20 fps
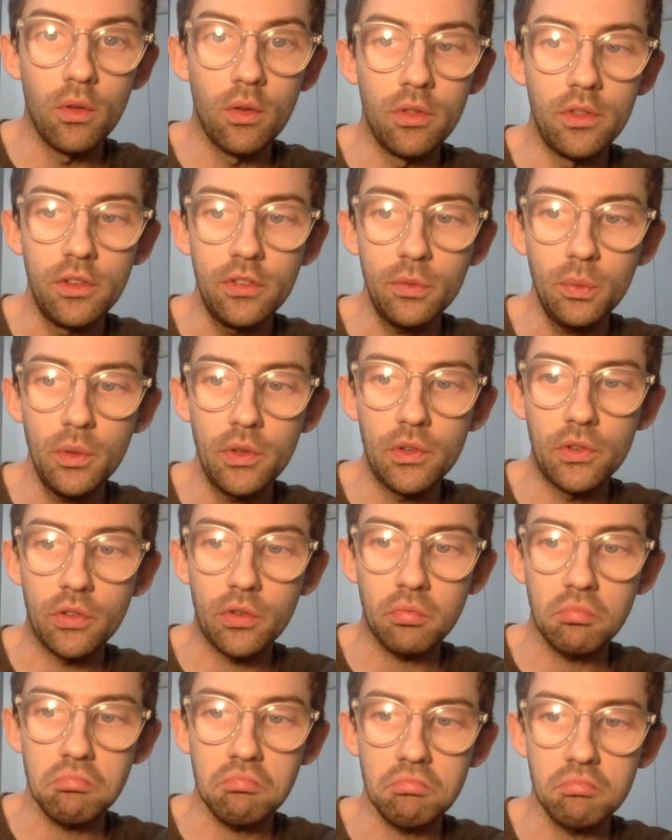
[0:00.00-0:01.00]
This
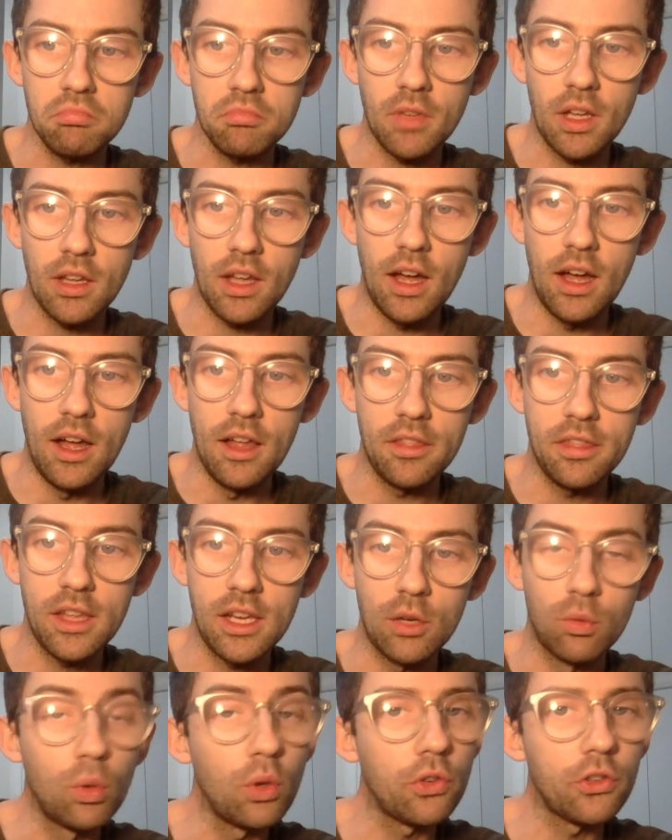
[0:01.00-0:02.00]
was, I think,
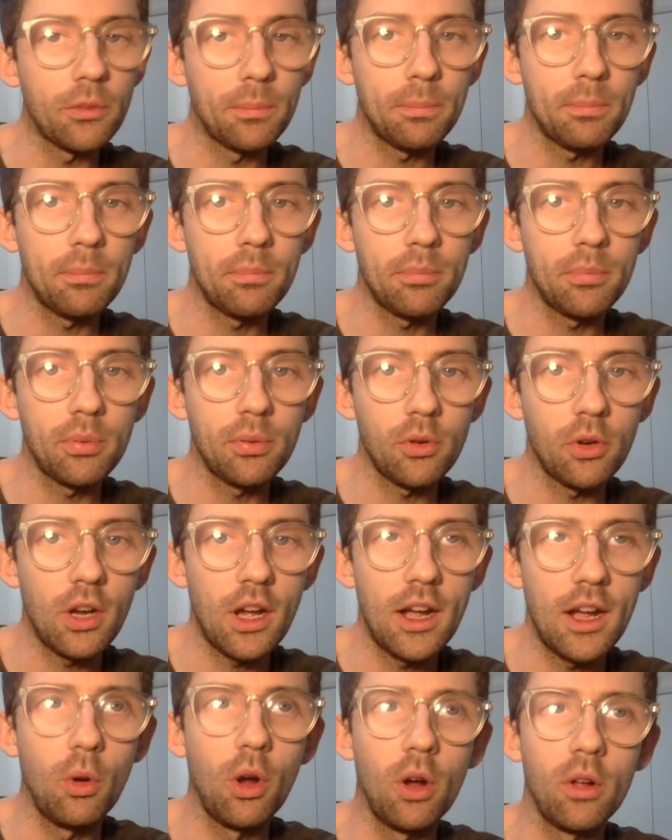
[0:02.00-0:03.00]
a real
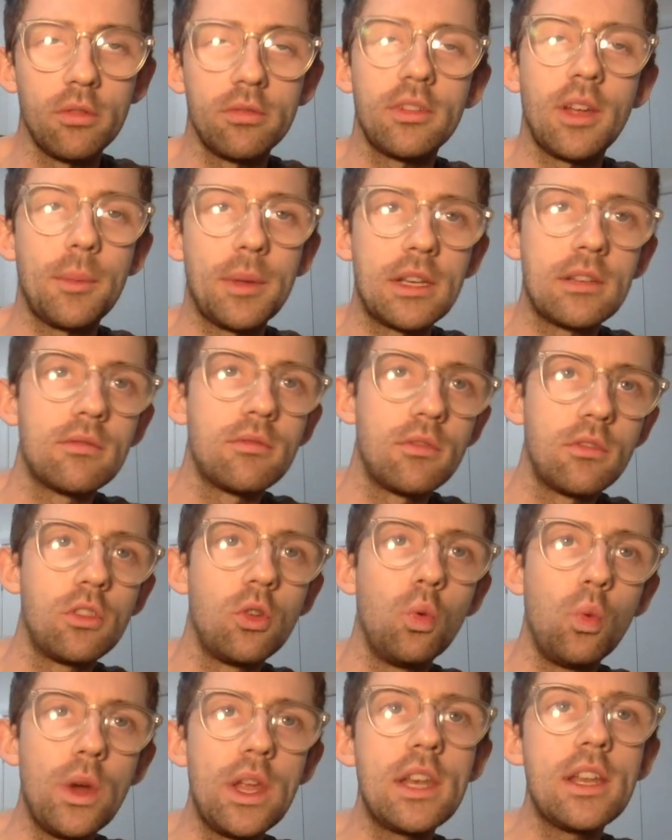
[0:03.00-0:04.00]
surprise. Well, I mean, the
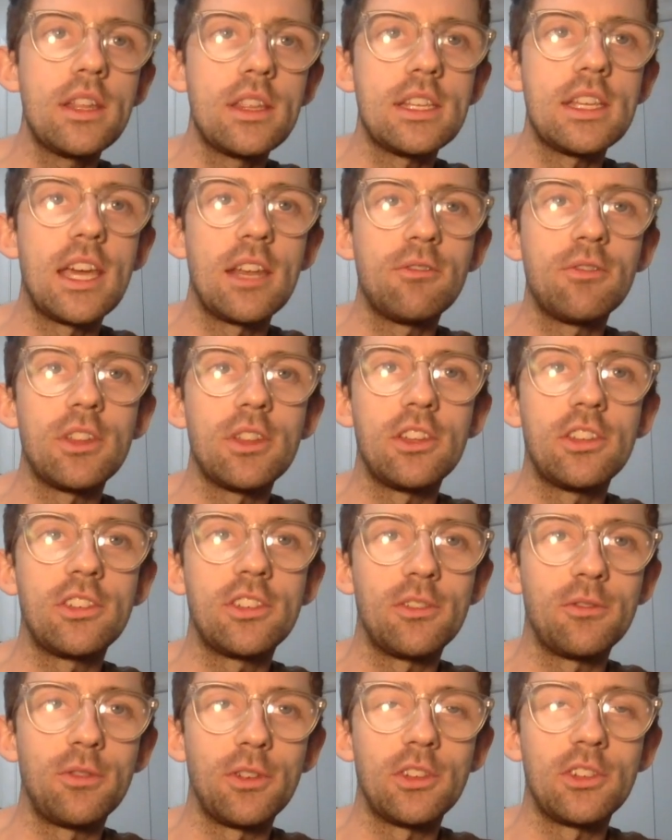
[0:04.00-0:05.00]
win in the end
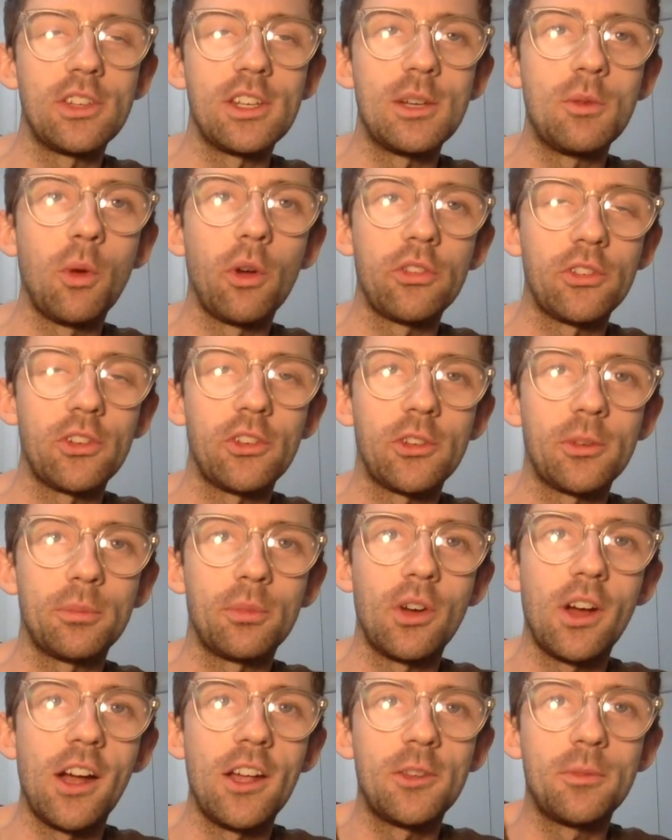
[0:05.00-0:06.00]
for City wasn't a
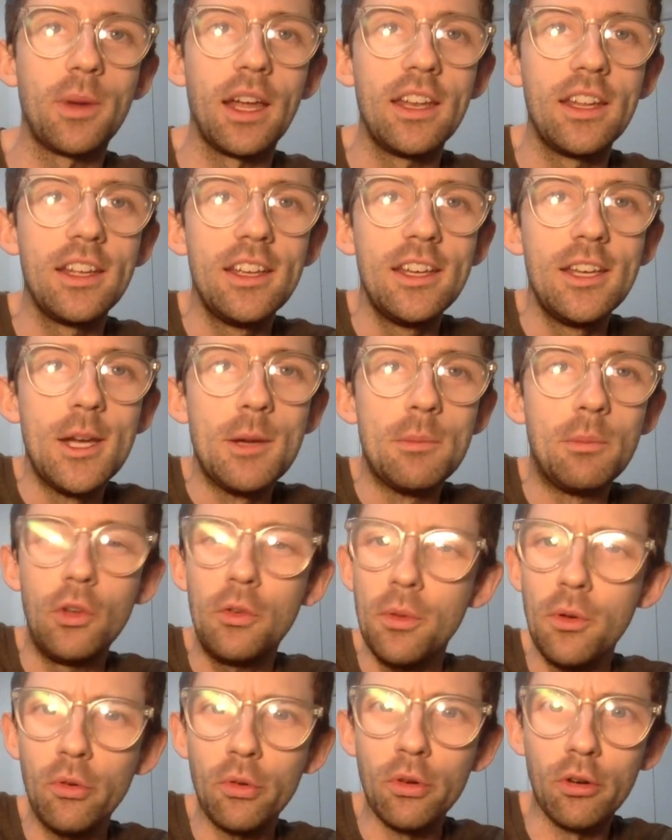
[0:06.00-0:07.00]
surprise, but
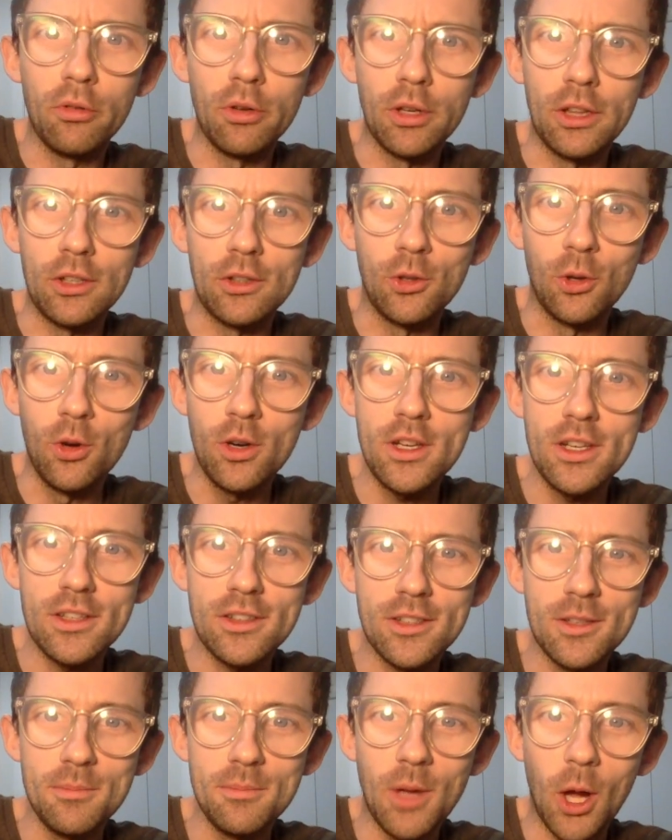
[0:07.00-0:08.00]
Brisbane Roar really took it
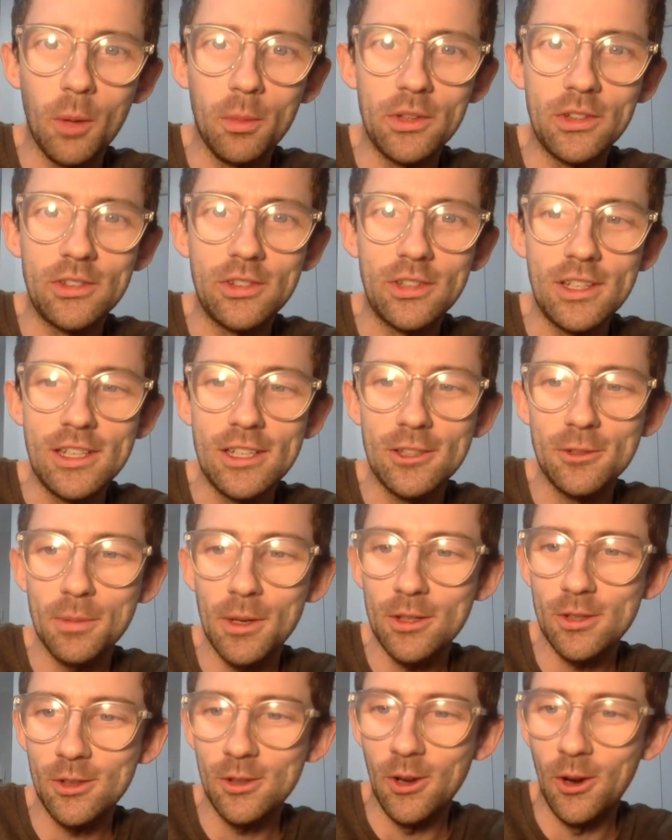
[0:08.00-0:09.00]
to Melbourne City,
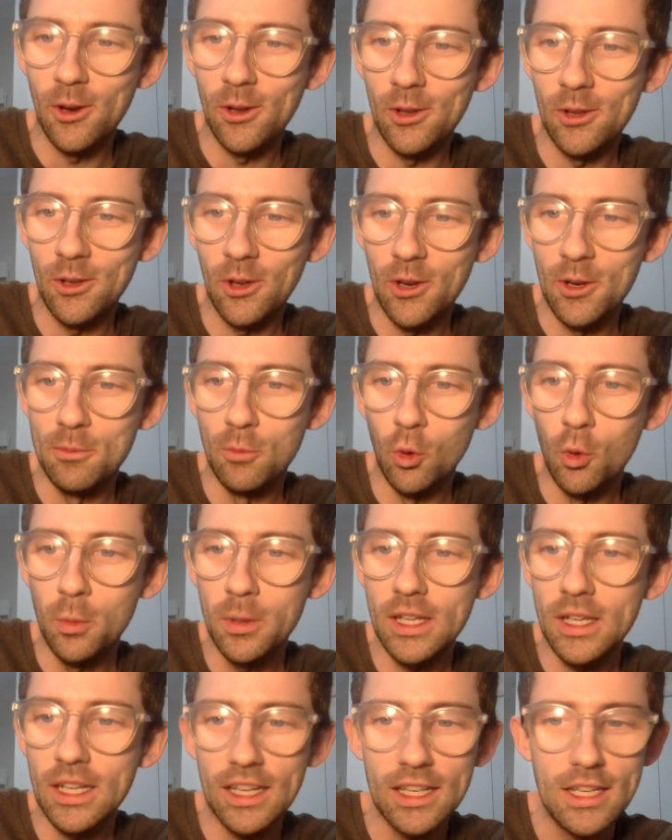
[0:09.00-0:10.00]
especially early on.
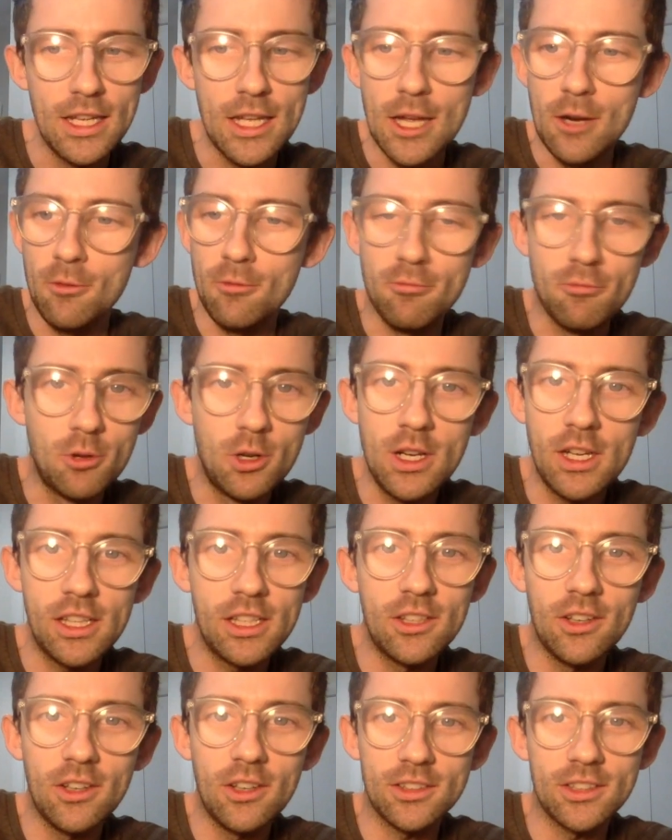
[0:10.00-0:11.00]
Abubakar, really
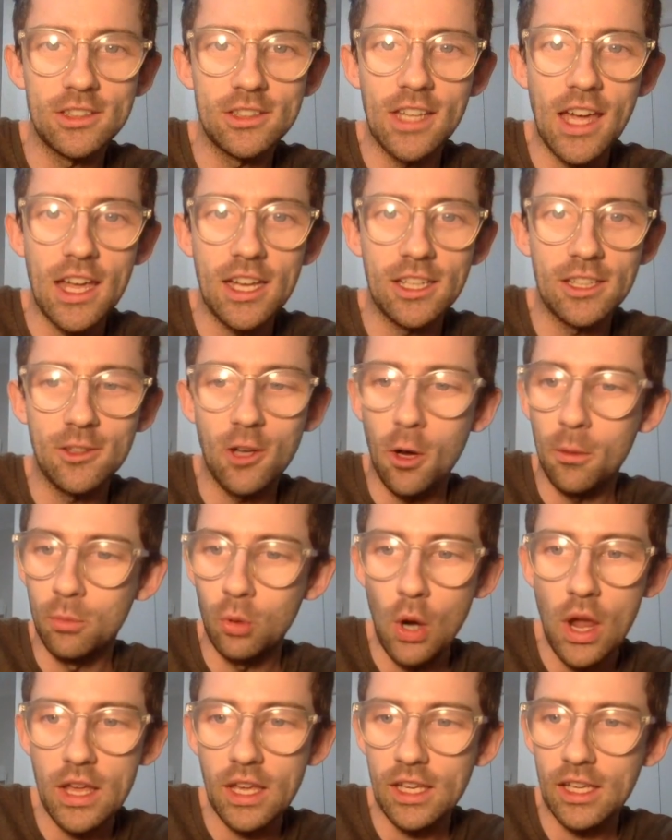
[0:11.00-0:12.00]
nicely taken goal,
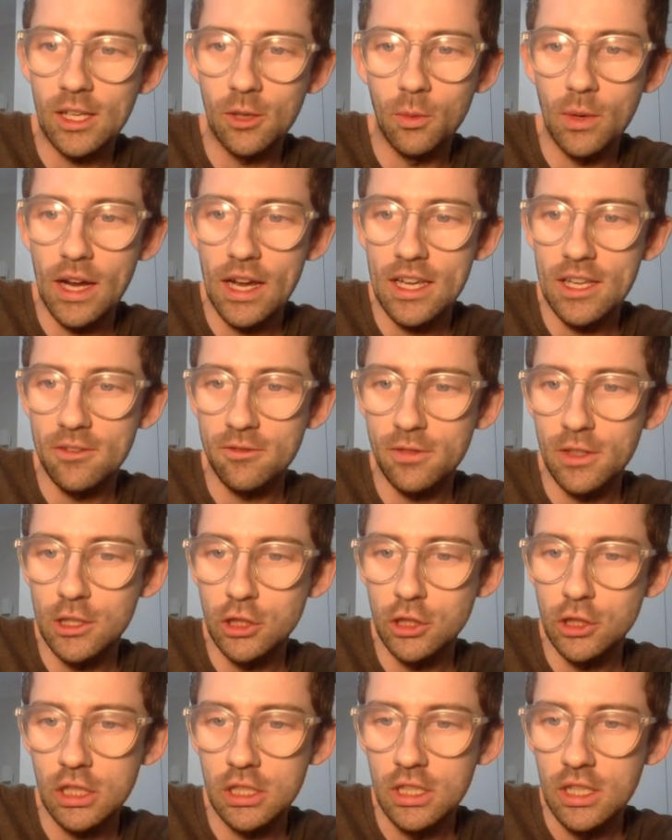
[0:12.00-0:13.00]
breaking away and
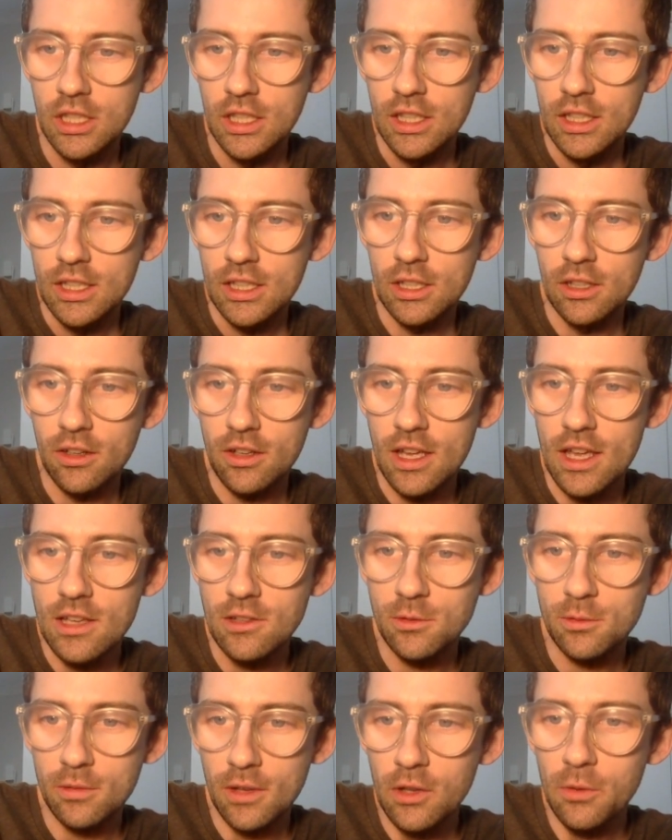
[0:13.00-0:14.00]
finishing.
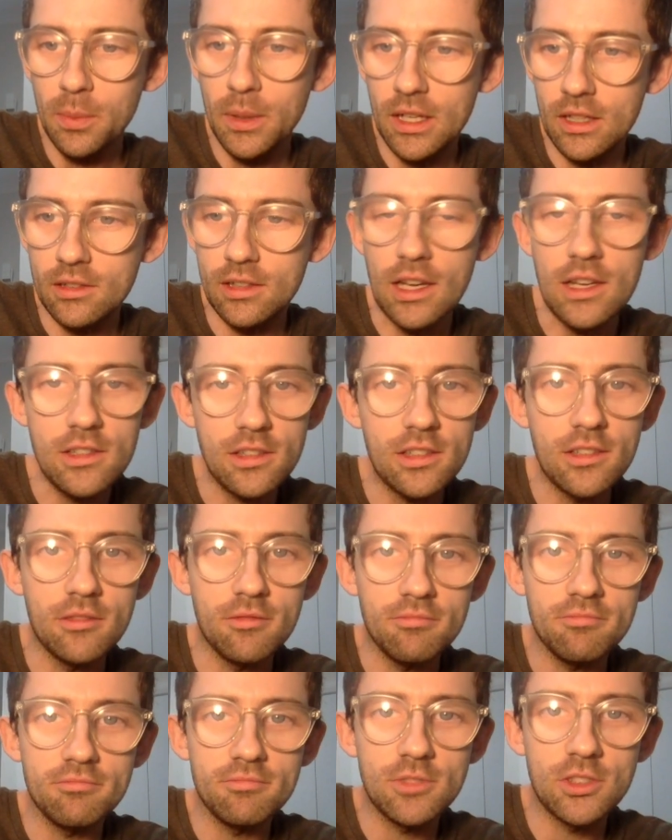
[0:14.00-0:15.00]
He's been a decent
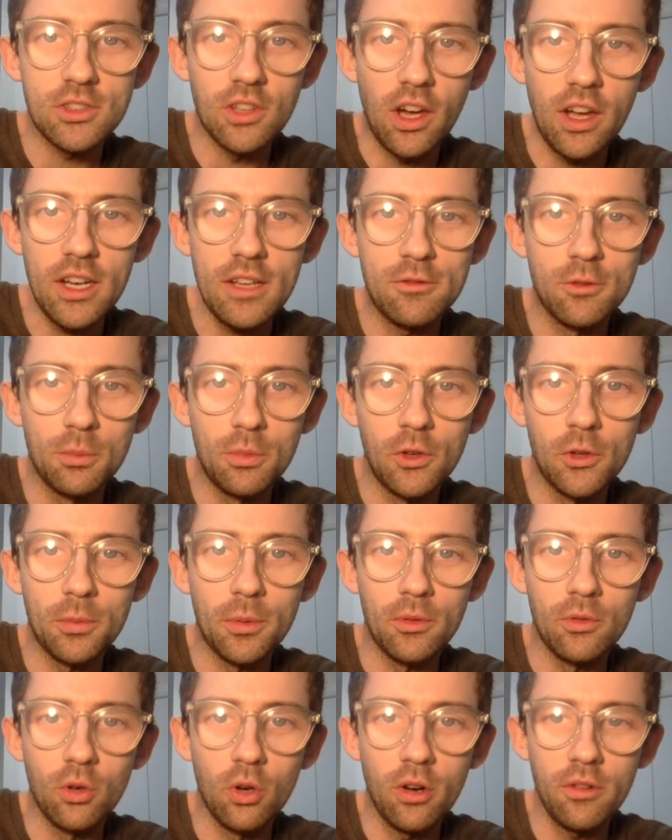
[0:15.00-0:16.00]
signing for
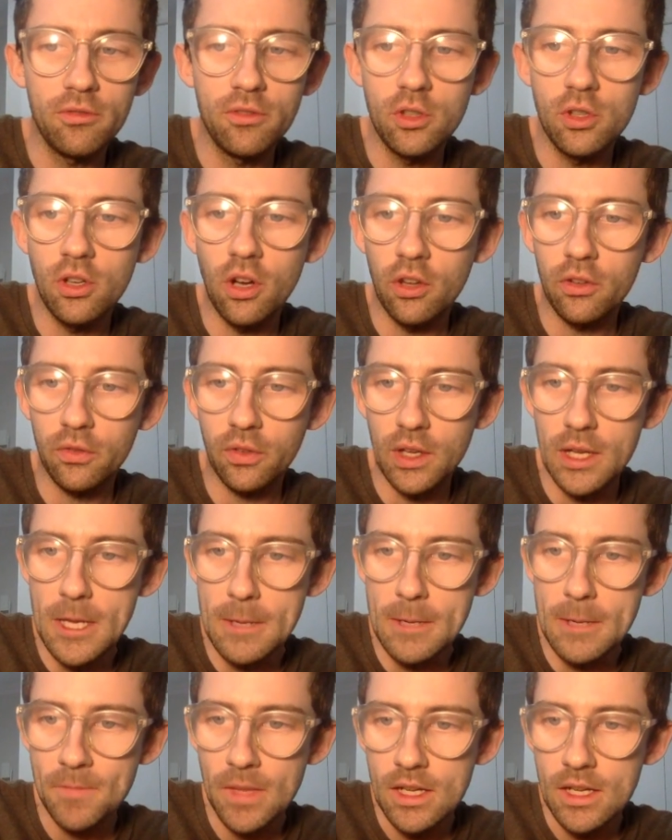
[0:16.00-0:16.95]
Brisbane Roar. A few goals for him.